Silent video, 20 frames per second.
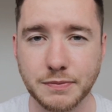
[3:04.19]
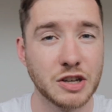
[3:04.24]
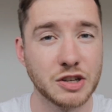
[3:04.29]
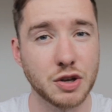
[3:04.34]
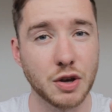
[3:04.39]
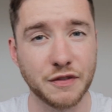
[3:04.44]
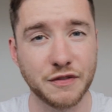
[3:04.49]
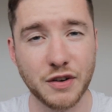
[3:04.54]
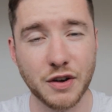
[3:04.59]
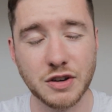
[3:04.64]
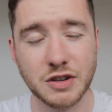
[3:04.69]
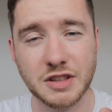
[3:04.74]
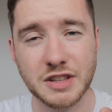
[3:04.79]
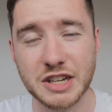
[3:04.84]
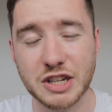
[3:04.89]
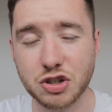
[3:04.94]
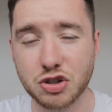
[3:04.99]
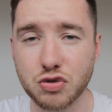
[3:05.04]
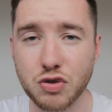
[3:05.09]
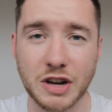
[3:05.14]
So
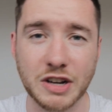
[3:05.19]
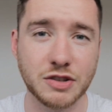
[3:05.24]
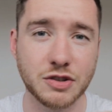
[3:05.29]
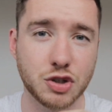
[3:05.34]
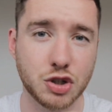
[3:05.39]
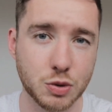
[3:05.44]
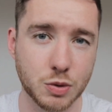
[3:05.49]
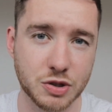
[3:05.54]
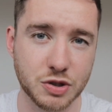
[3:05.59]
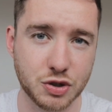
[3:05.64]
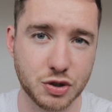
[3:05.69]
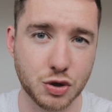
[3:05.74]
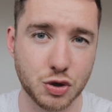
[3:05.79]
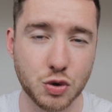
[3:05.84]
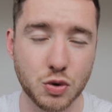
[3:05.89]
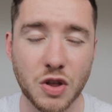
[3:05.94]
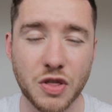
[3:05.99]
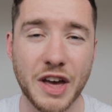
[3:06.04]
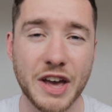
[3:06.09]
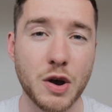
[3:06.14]
firstly,
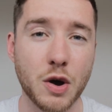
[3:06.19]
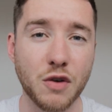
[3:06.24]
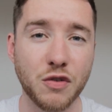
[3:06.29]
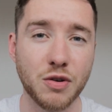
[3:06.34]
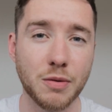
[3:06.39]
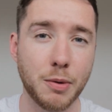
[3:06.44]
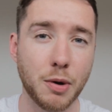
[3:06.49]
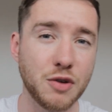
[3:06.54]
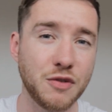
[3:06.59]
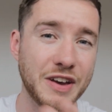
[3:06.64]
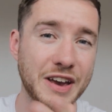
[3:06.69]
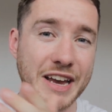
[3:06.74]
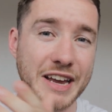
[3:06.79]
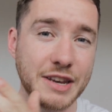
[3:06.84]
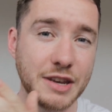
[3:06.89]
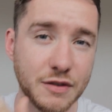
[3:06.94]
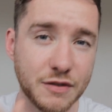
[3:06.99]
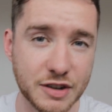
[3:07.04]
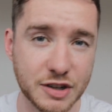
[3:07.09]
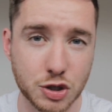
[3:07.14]
Trading212, they offer both
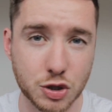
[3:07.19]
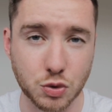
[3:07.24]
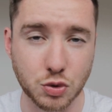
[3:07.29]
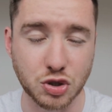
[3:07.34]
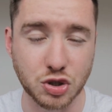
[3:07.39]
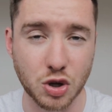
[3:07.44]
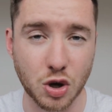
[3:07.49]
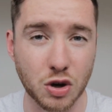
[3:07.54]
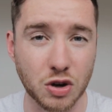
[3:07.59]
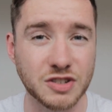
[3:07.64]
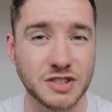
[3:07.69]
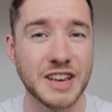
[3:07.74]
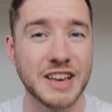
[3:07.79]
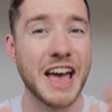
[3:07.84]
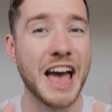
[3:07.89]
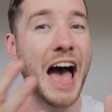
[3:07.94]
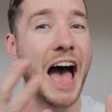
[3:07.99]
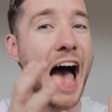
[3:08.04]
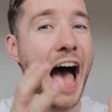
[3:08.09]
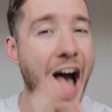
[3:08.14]
individual stocks
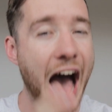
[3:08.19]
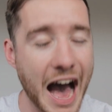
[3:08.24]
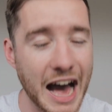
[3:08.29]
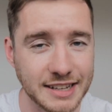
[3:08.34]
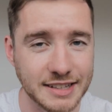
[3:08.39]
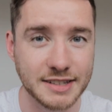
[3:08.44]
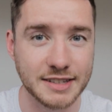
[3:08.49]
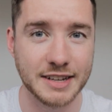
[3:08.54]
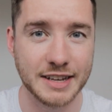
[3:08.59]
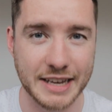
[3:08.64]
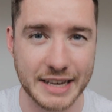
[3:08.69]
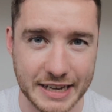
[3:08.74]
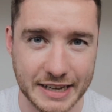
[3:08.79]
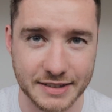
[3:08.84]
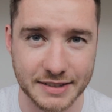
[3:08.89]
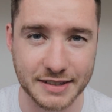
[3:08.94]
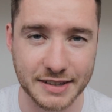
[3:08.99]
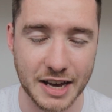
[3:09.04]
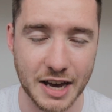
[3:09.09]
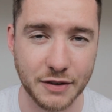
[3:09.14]
and
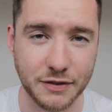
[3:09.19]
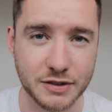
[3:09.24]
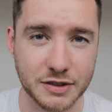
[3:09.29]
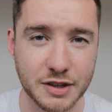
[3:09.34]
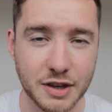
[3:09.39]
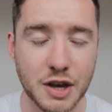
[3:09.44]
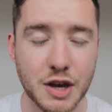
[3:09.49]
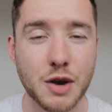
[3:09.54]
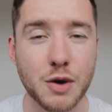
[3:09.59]
ETFs,